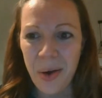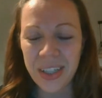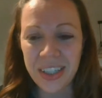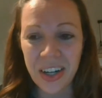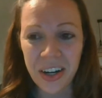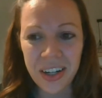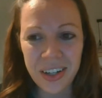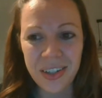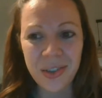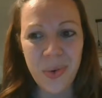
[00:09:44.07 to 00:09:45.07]
What started
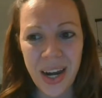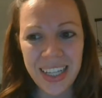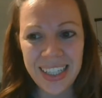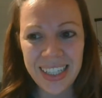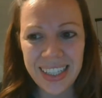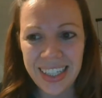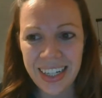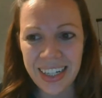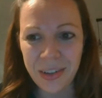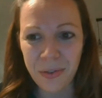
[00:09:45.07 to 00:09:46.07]
in
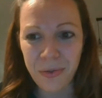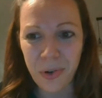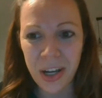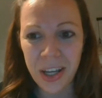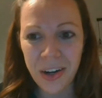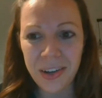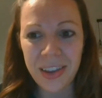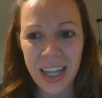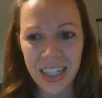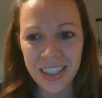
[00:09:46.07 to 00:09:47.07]
2016 as a
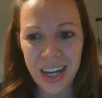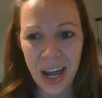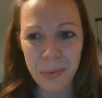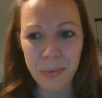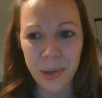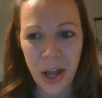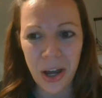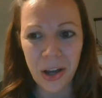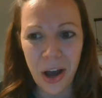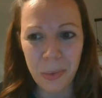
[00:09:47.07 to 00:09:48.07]
4-year lunchtime
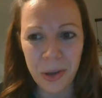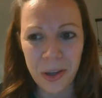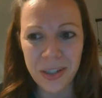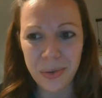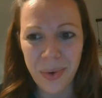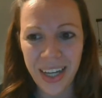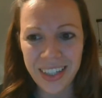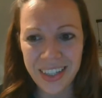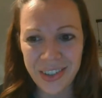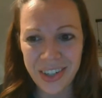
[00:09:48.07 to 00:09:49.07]
blog hobby to
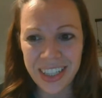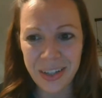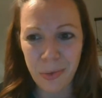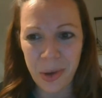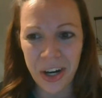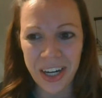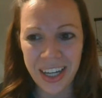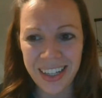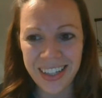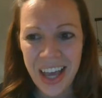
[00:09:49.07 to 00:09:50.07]
write stories of
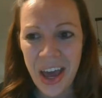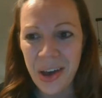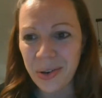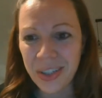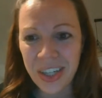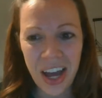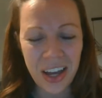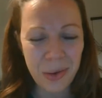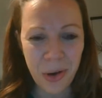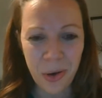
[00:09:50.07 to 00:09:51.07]
Americans who did
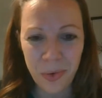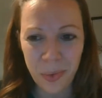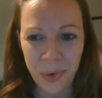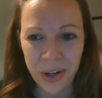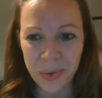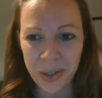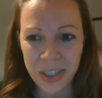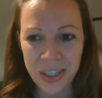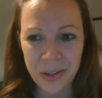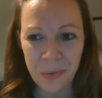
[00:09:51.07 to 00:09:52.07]
not come home from World
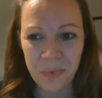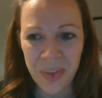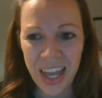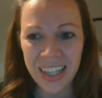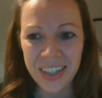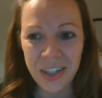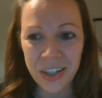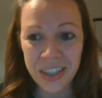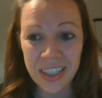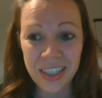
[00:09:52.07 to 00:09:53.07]
War II has
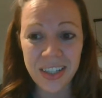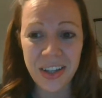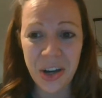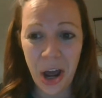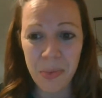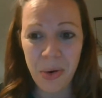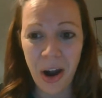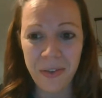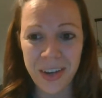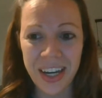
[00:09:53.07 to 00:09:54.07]
turned into the
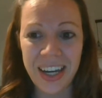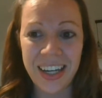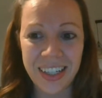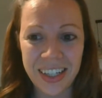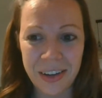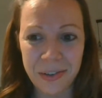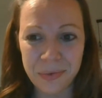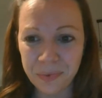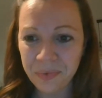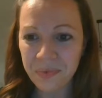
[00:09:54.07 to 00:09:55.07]
nonprofit initiative
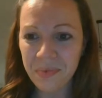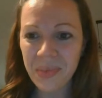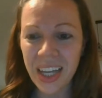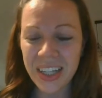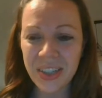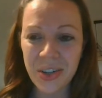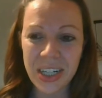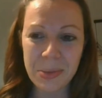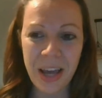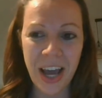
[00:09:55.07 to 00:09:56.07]

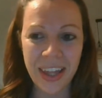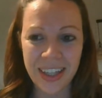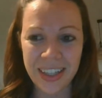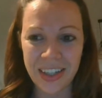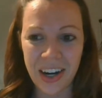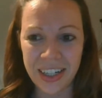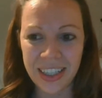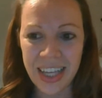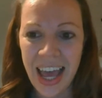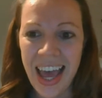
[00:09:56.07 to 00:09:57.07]
Stories Behind the Stars
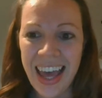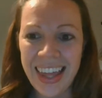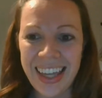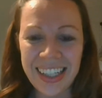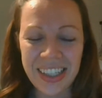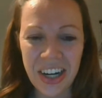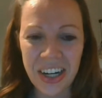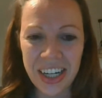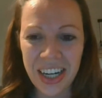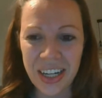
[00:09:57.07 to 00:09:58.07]
that he
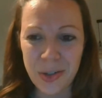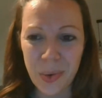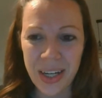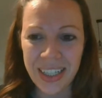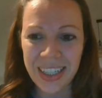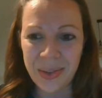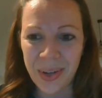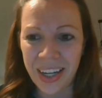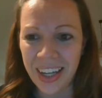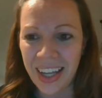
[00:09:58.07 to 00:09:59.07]
started in
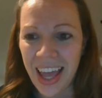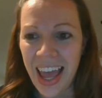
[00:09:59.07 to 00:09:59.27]
2020.